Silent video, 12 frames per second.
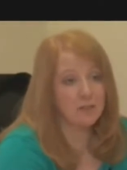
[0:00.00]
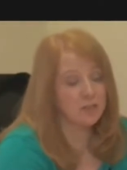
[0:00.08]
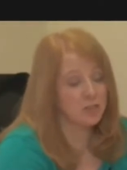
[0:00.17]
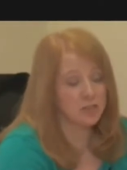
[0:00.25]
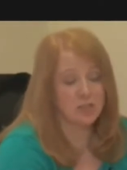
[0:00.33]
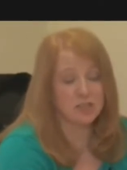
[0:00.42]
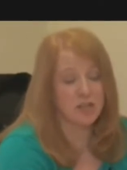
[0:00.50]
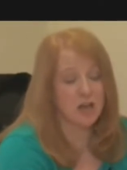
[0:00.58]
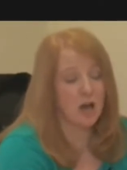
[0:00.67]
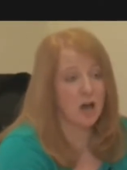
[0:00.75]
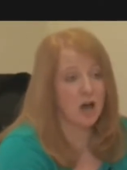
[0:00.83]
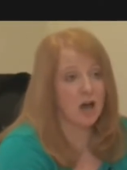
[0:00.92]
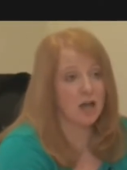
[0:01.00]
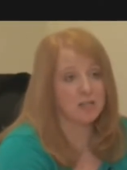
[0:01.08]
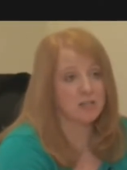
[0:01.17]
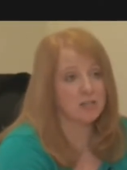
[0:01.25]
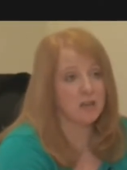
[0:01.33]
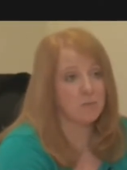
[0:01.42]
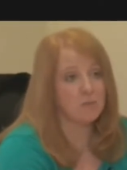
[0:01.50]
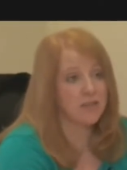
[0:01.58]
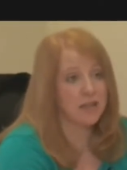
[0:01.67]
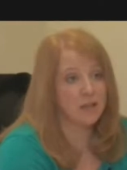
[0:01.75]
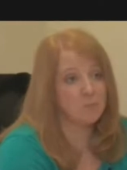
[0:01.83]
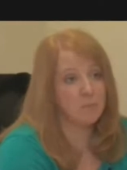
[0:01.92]
it's just, it's
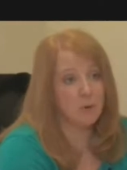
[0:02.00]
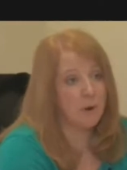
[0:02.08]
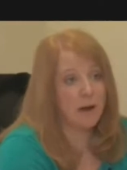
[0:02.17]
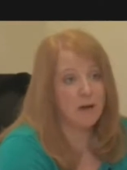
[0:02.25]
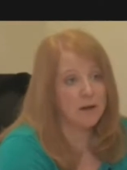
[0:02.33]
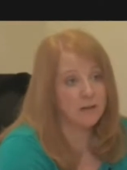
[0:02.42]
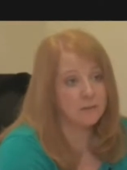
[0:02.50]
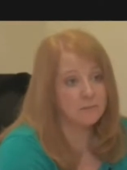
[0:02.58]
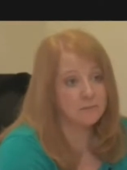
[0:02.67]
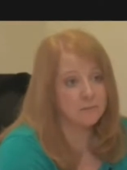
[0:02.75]
obscene and barbaric.